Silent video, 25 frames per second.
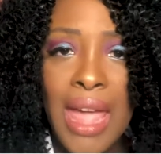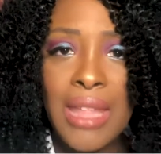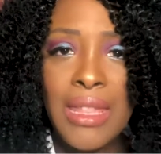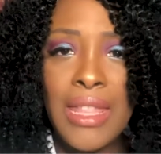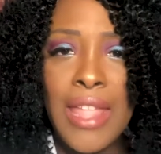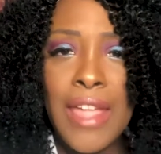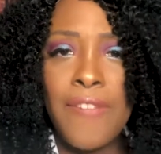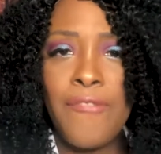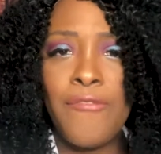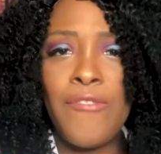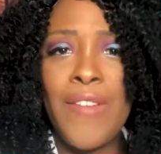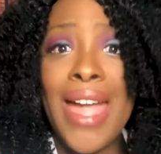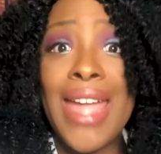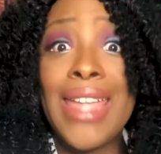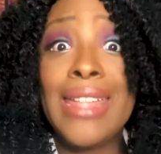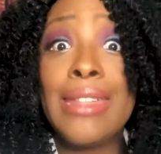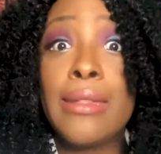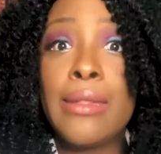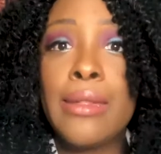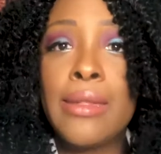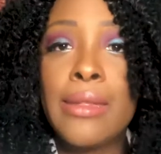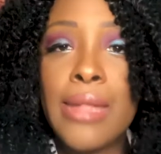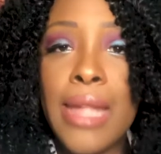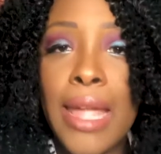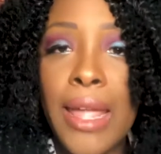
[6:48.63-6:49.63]
They find
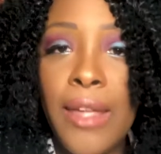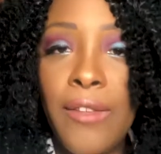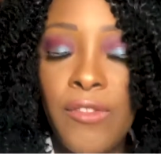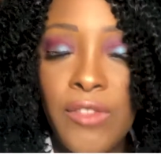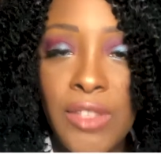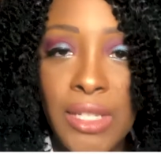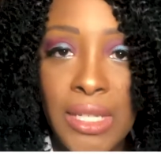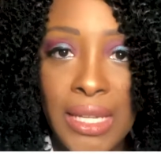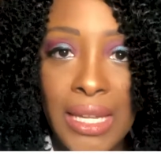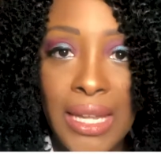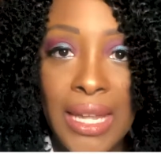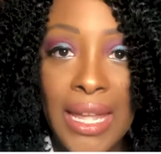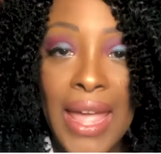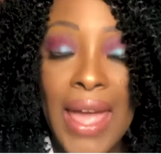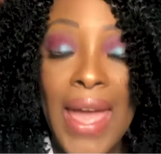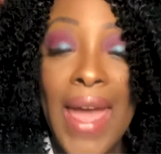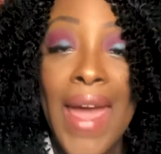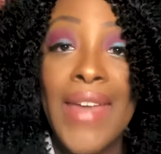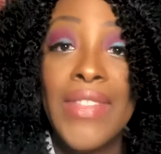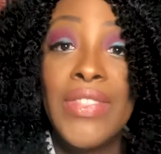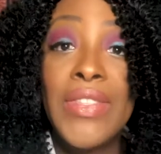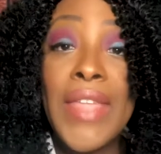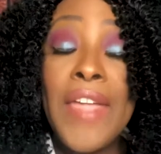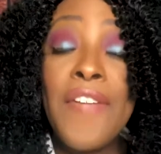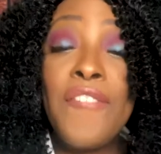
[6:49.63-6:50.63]
safety.
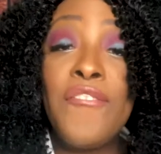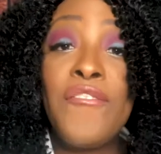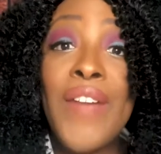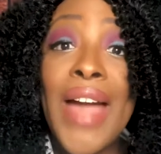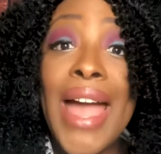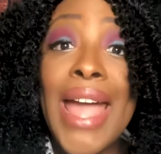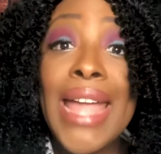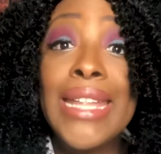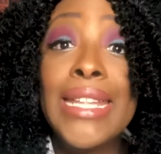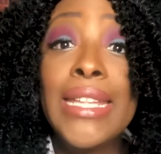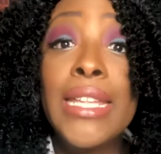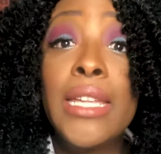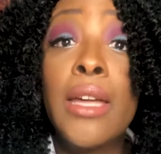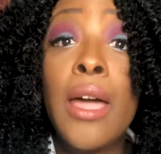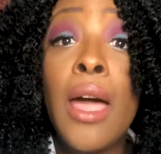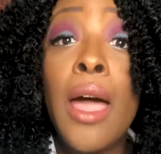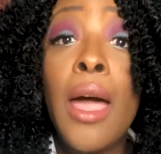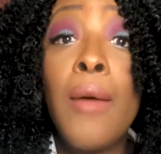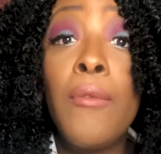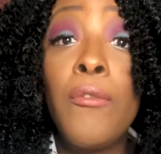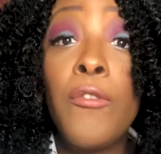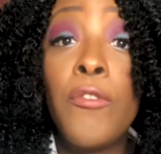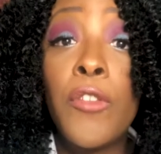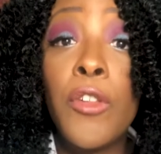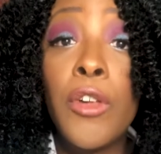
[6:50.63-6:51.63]
They find
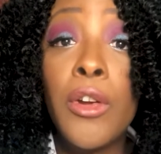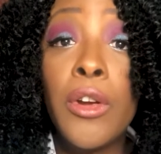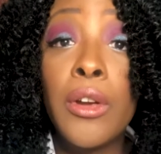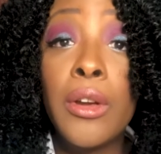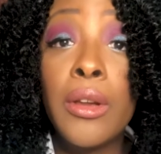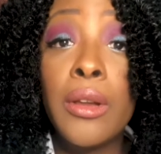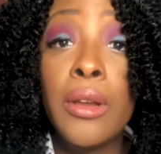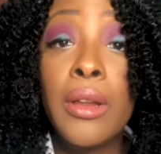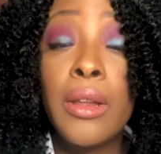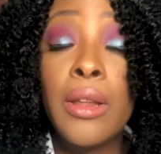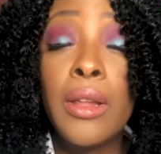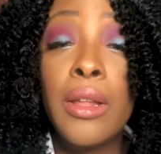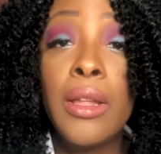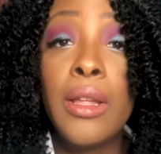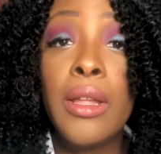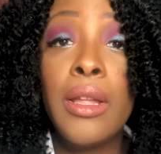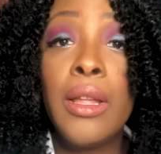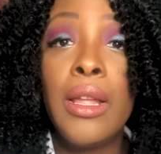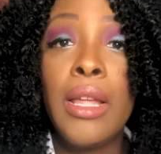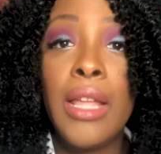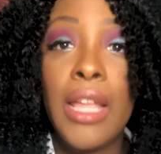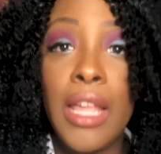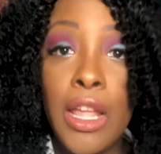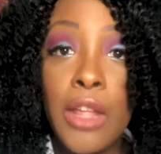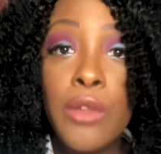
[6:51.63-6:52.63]
comfort
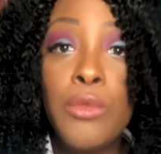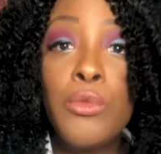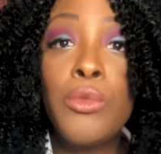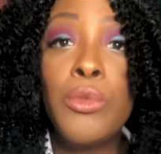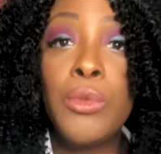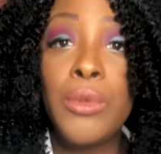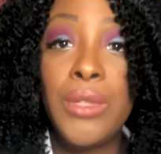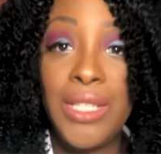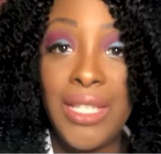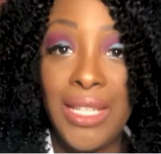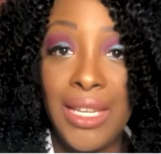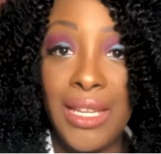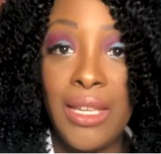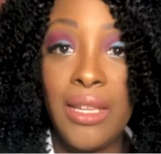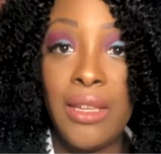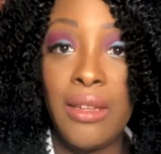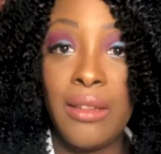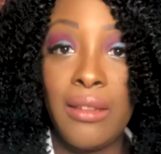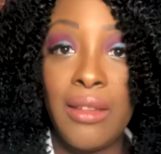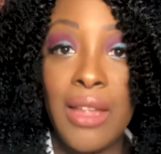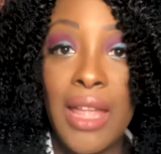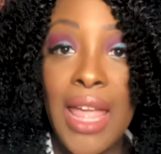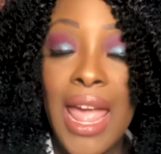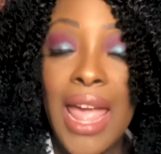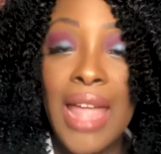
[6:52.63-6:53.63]
in routine.
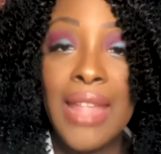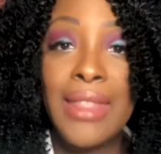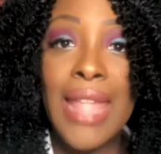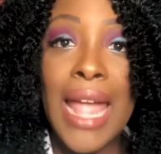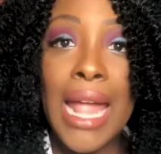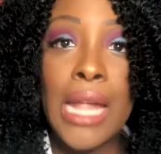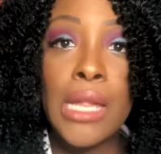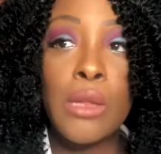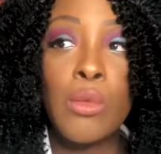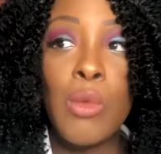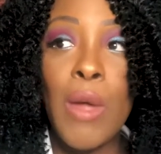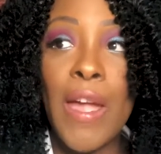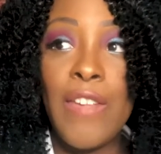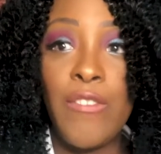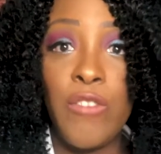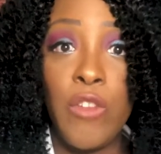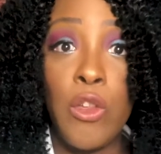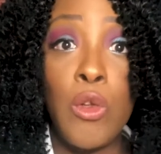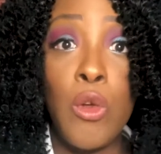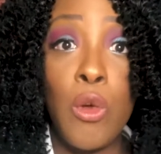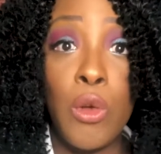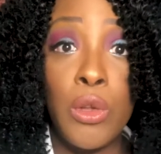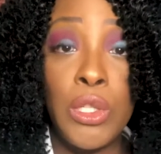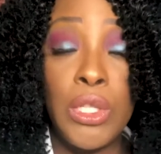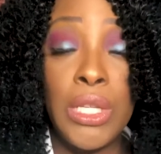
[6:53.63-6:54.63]
That's why if you
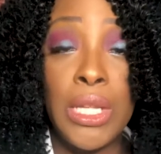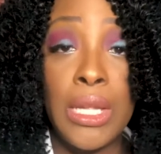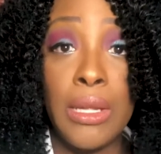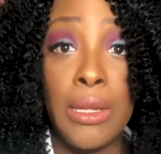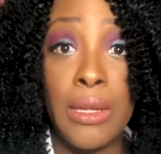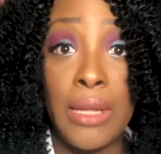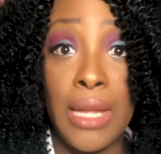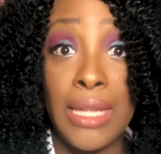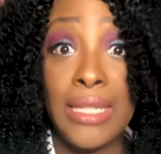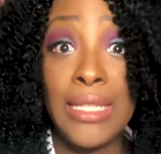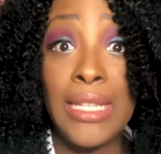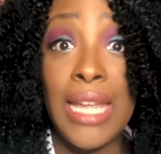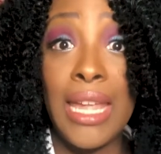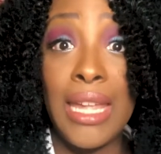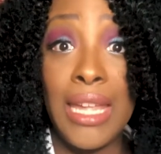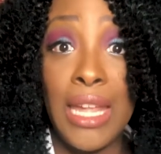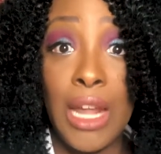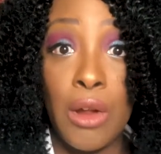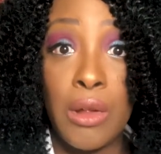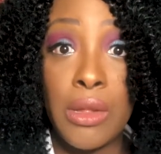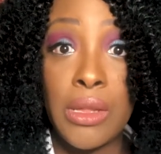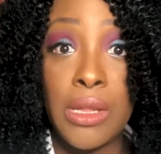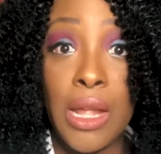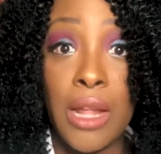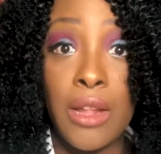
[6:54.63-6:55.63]
go to a
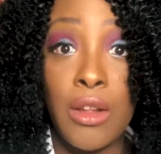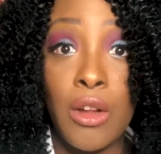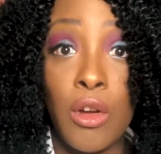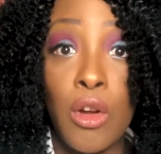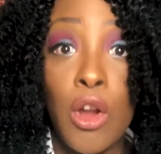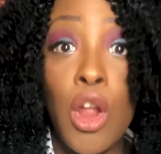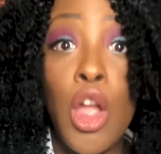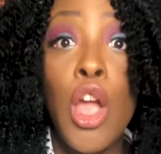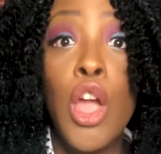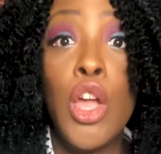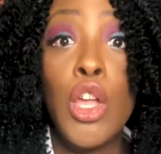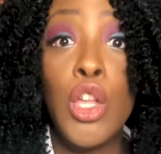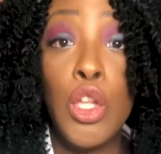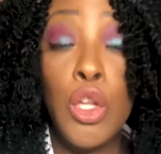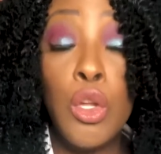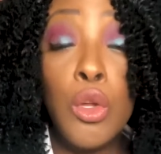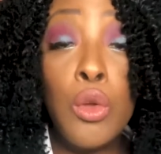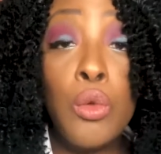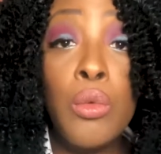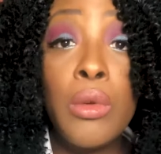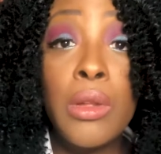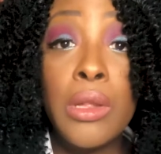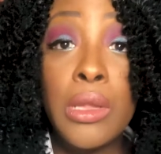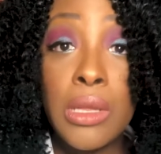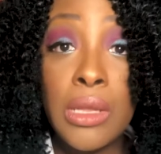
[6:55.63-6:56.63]
daycare center, you
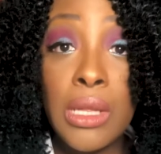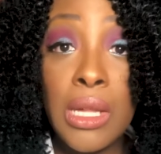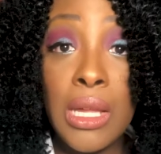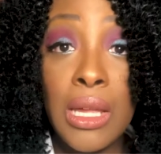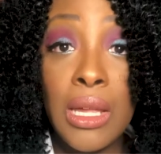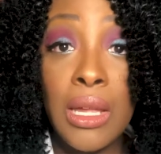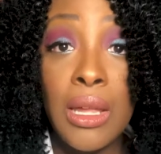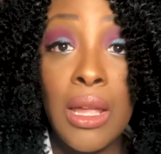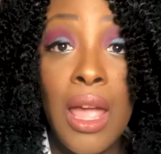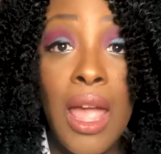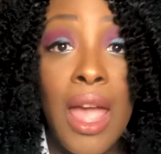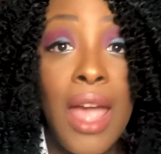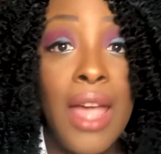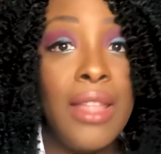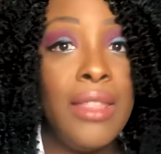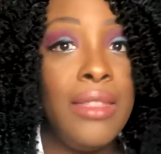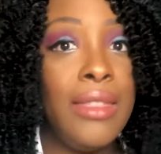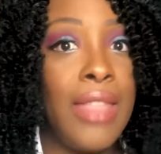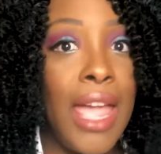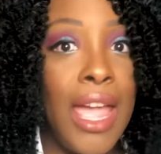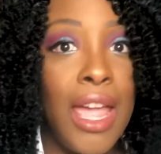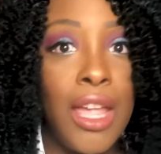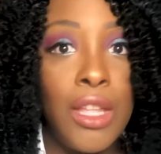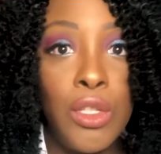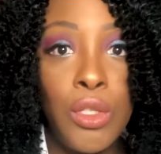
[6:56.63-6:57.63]
will see
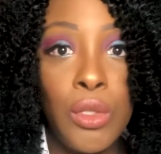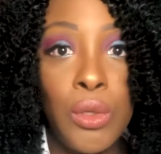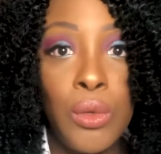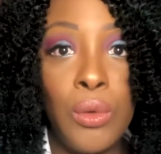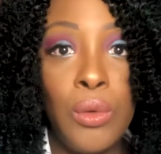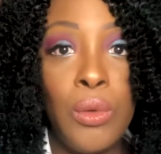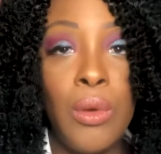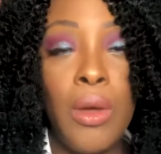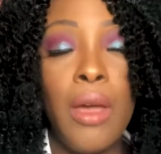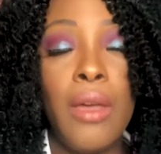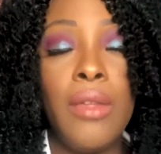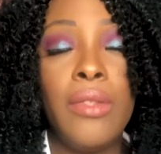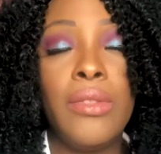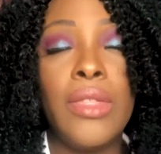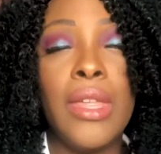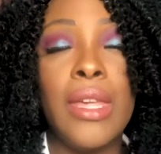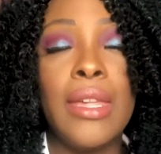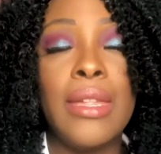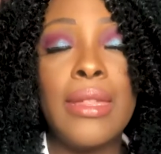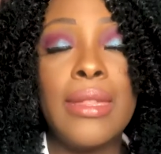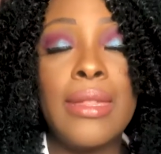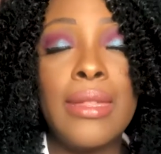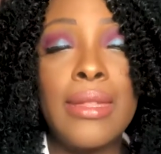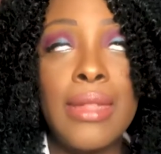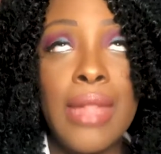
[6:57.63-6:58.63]
they do the
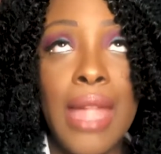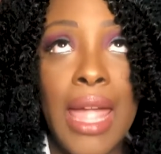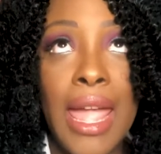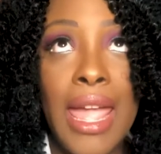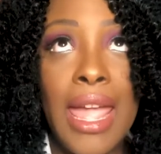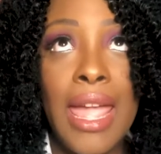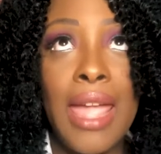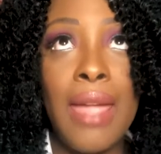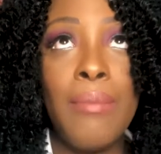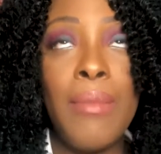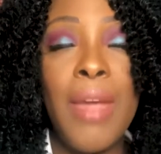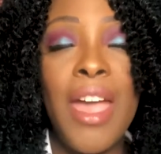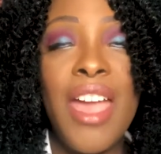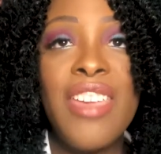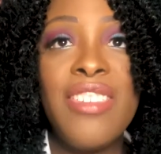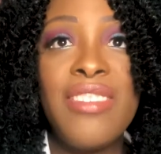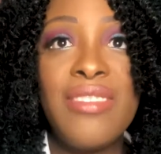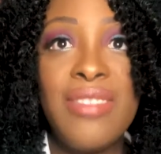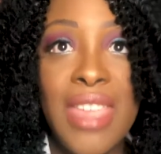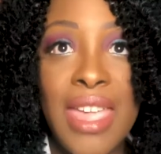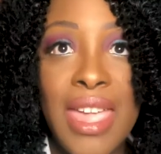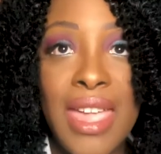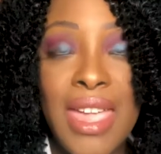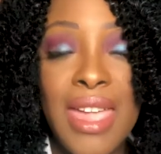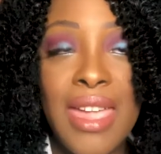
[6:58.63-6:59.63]
same
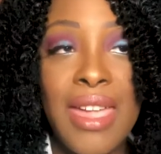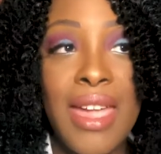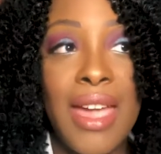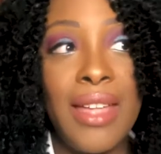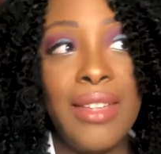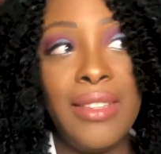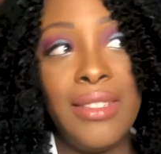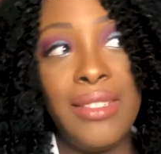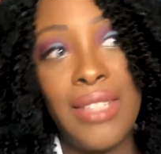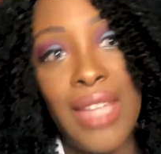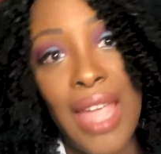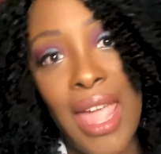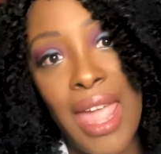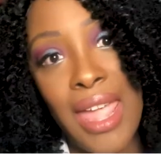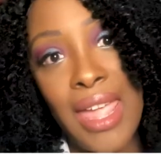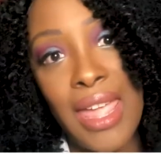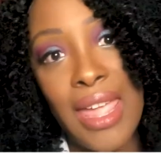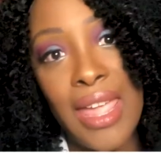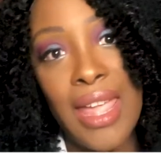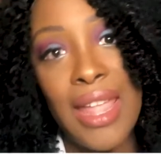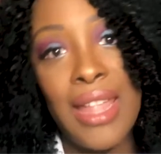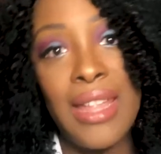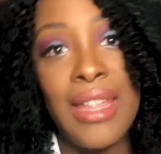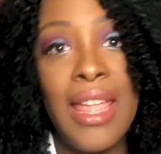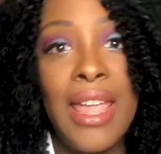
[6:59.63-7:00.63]
thing
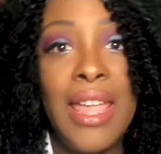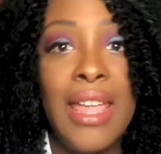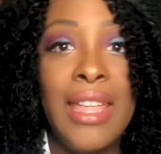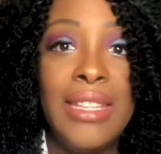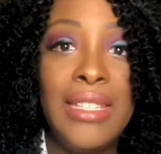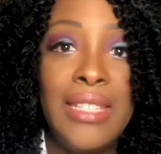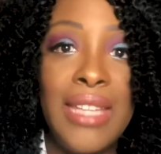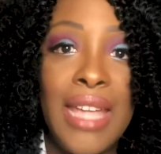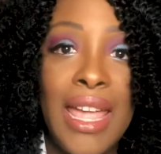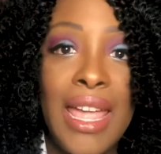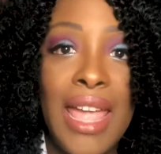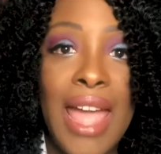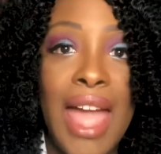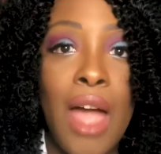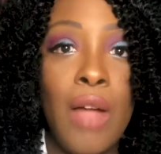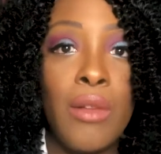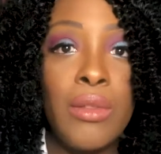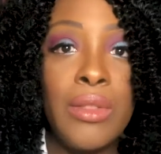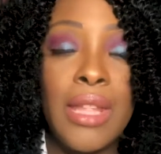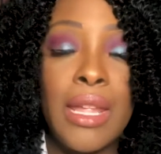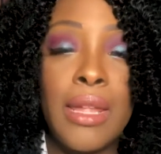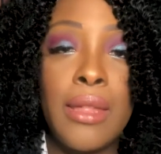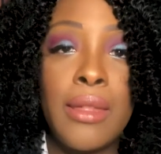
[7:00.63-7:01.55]
day in, day out. They